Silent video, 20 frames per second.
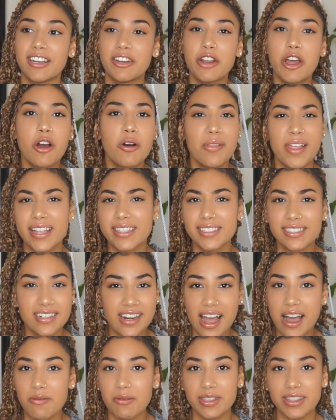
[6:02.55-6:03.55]
no that's
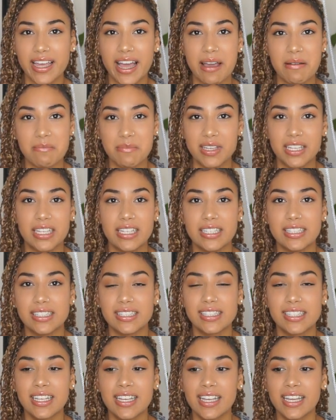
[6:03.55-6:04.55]
not what that means
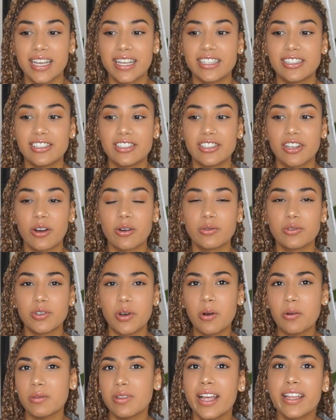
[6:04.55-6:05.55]
and so
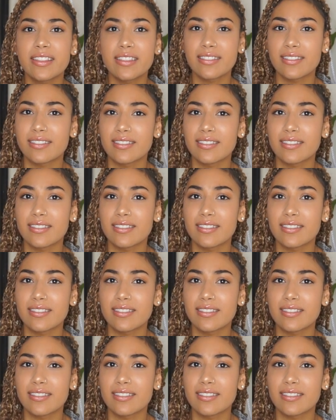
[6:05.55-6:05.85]
don't let